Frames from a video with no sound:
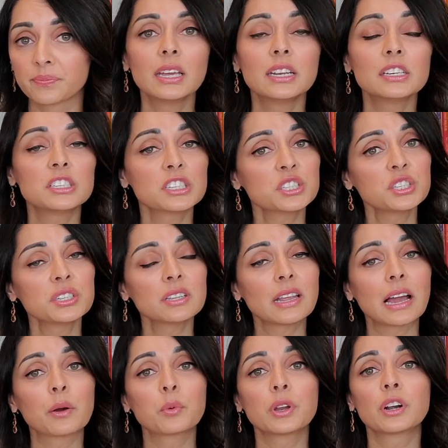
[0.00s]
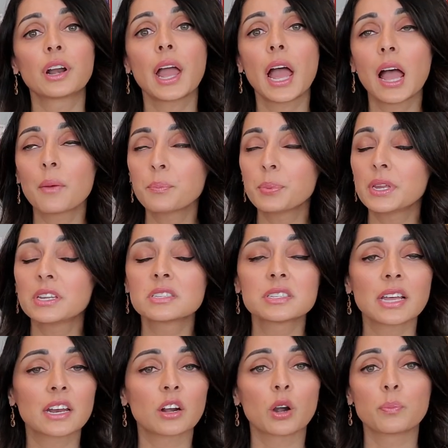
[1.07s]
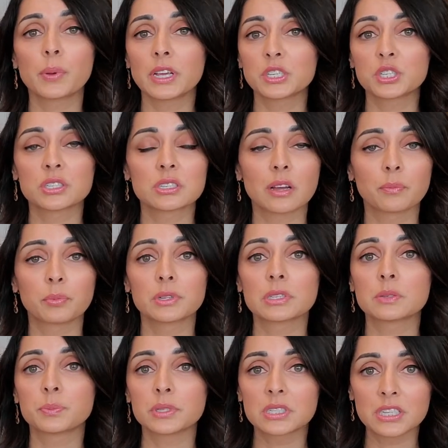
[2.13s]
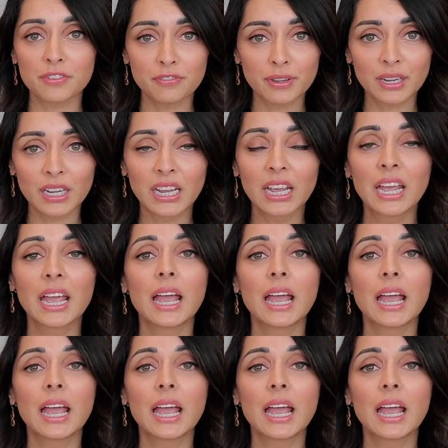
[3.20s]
In addition to that, we are happy to set our patients up with specific